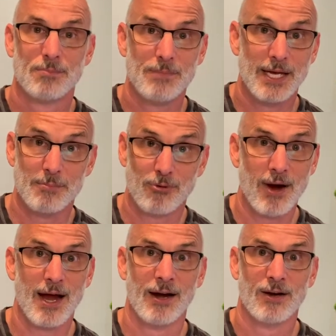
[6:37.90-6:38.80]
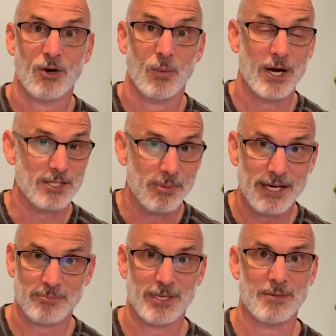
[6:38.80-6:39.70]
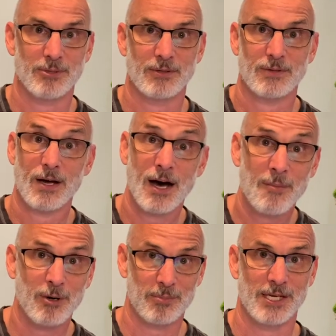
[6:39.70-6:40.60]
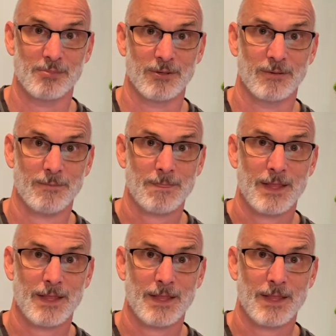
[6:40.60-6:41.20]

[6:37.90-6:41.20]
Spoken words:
in prayer, we are dependent people, humble people.